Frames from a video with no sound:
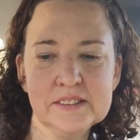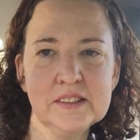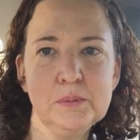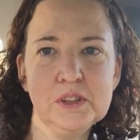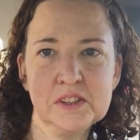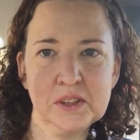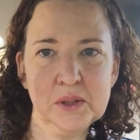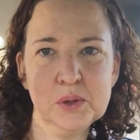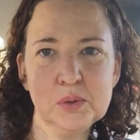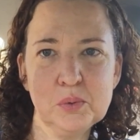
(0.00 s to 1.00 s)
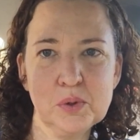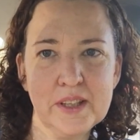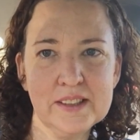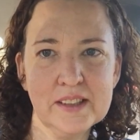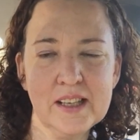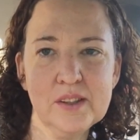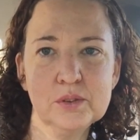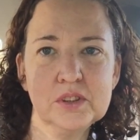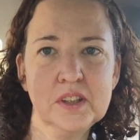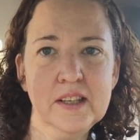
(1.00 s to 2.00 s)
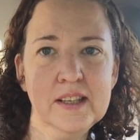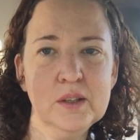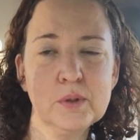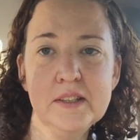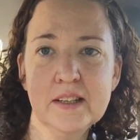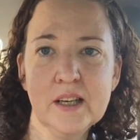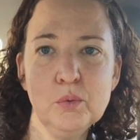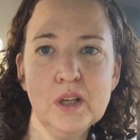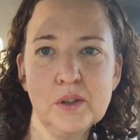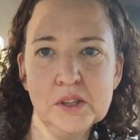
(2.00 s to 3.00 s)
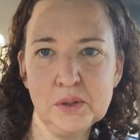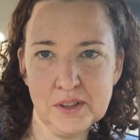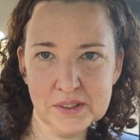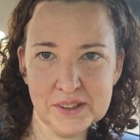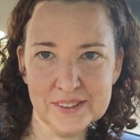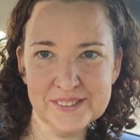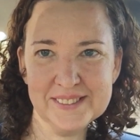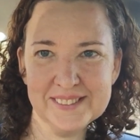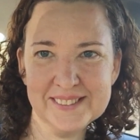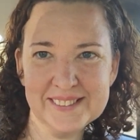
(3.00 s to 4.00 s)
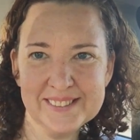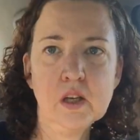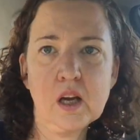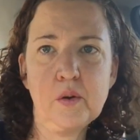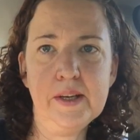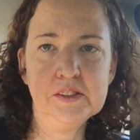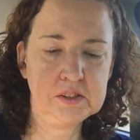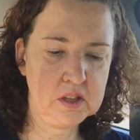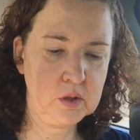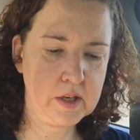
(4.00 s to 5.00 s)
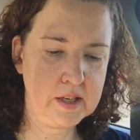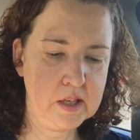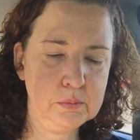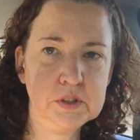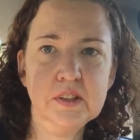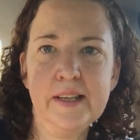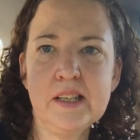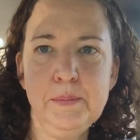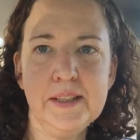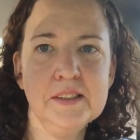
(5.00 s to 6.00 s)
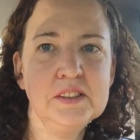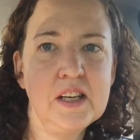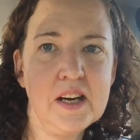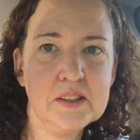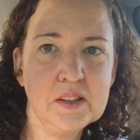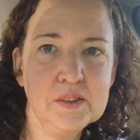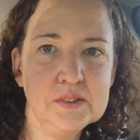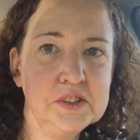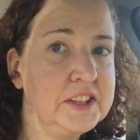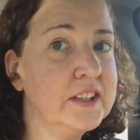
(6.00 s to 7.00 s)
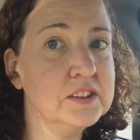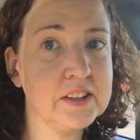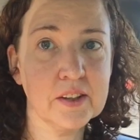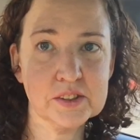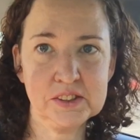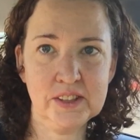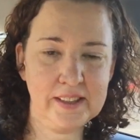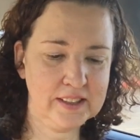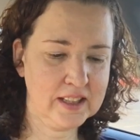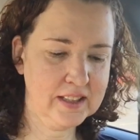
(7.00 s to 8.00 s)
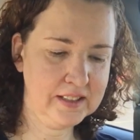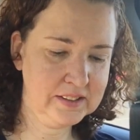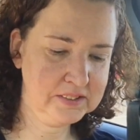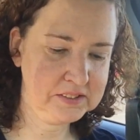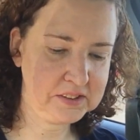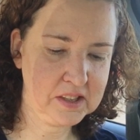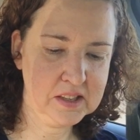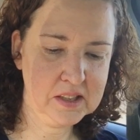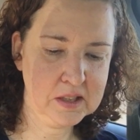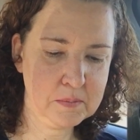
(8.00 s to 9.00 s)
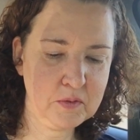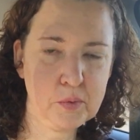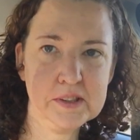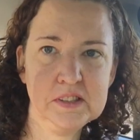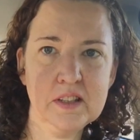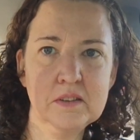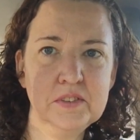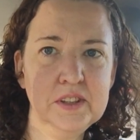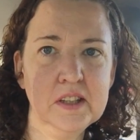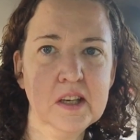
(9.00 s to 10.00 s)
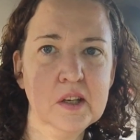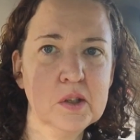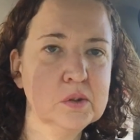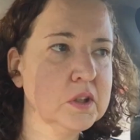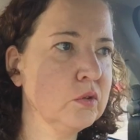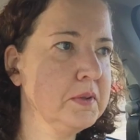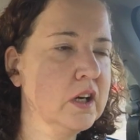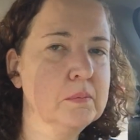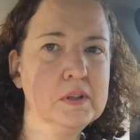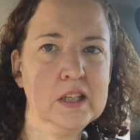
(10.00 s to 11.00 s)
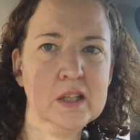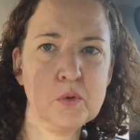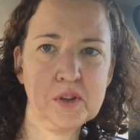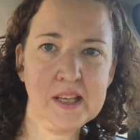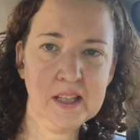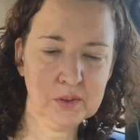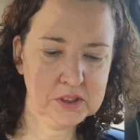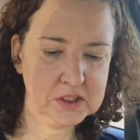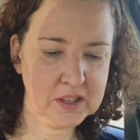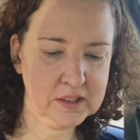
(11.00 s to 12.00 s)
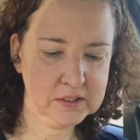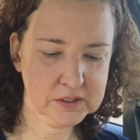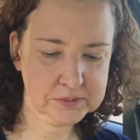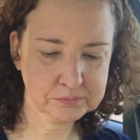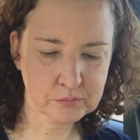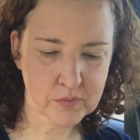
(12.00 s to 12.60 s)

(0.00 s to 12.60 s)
So let me show you what I got. Today, right now, we are at Trader Joe's. All right, so um, tonight I'm making tacos, chicken tacos tonight, guys. Um, if you want to see that video, it will be on my Eat with Karen channel.